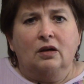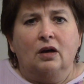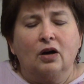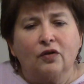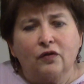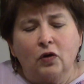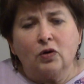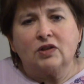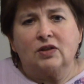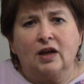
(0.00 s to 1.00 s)
Our
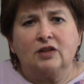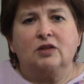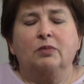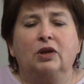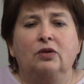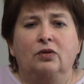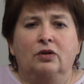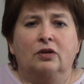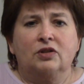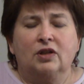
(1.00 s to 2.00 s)
focus has to be on
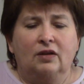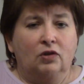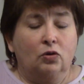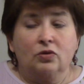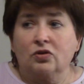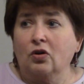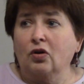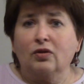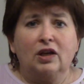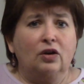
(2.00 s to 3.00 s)
our Savior who has
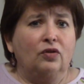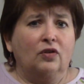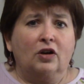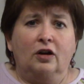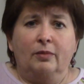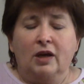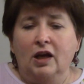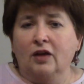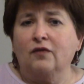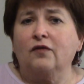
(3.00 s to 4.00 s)
already overcome
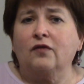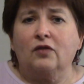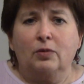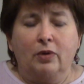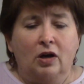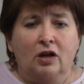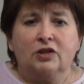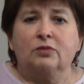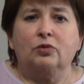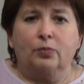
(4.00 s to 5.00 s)
every
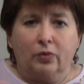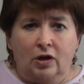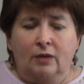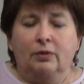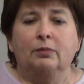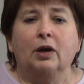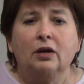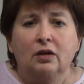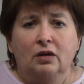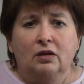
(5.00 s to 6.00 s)
possible problem
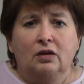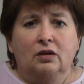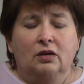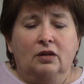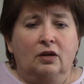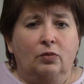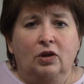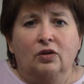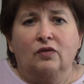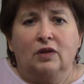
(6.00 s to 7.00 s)
that we
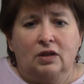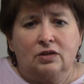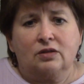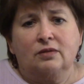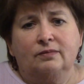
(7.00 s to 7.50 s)
could face.